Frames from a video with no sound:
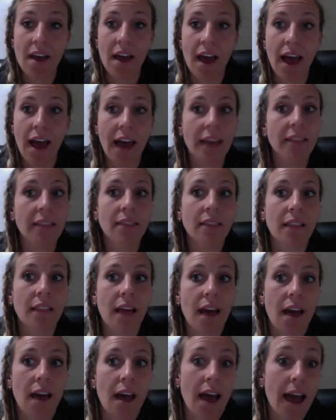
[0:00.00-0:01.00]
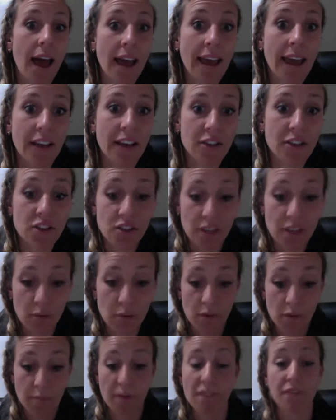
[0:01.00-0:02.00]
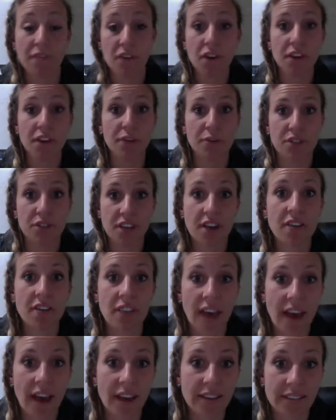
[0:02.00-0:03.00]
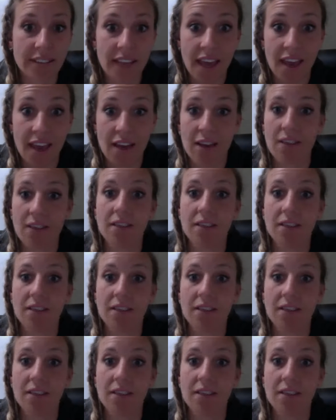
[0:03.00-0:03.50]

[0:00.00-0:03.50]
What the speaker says: I actually would prefer you share that. Say,